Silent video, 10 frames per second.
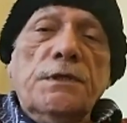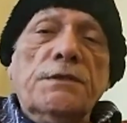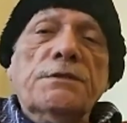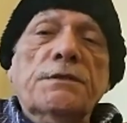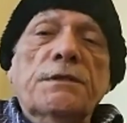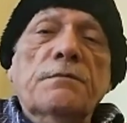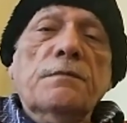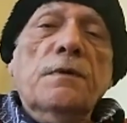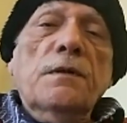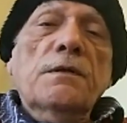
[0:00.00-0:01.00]
Kashiram."
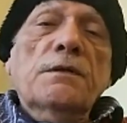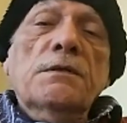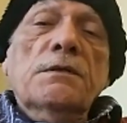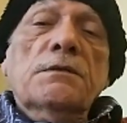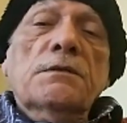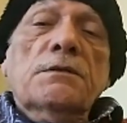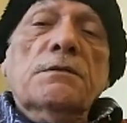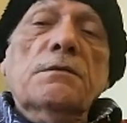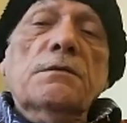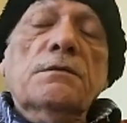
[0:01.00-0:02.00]
So
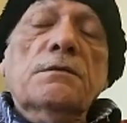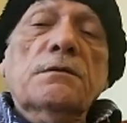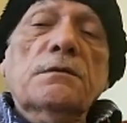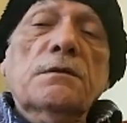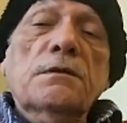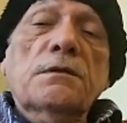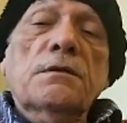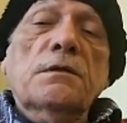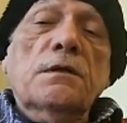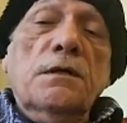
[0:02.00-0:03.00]
uh,